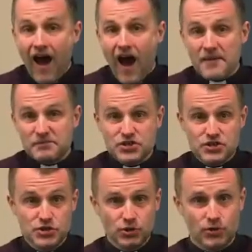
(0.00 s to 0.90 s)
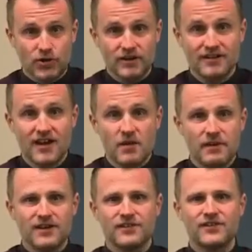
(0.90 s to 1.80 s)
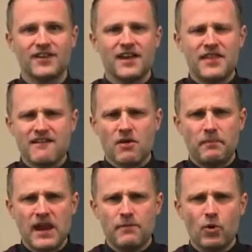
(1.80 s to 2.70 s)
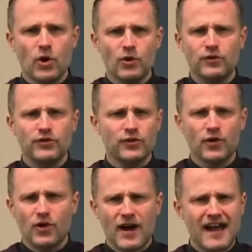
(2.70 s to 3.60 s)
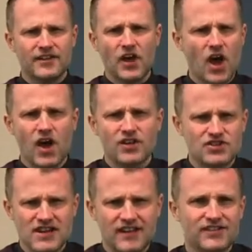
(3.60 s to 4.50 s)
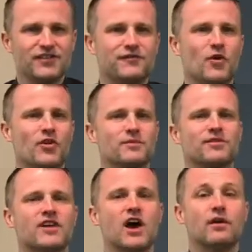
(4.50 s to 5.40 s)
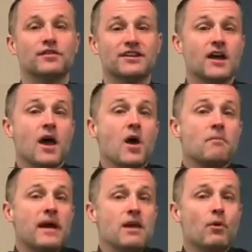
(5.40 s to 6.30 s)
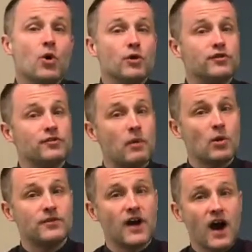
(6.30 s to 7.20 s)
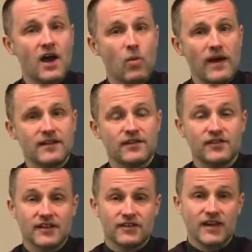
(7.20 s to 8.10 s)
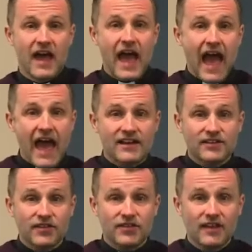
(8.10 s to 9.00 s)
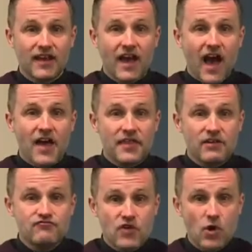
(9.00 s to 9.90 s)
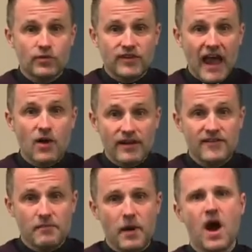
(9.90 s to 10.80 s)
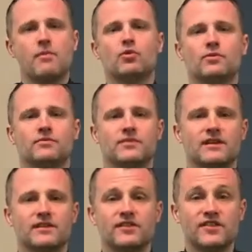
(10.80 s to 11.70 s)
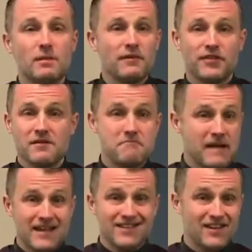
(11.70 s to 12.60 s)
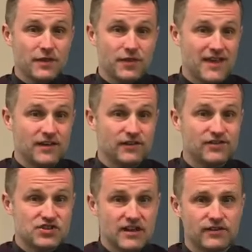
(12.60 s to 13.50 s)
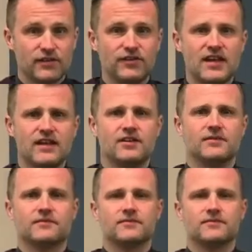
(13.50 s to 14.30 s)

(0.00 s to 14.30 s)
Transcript: I'm sure because there are people who saw and heard Jesus for themselves and people who spoke to eyewitnesses and uh, they wrote down in the Bible some of the amazing things Jesus did.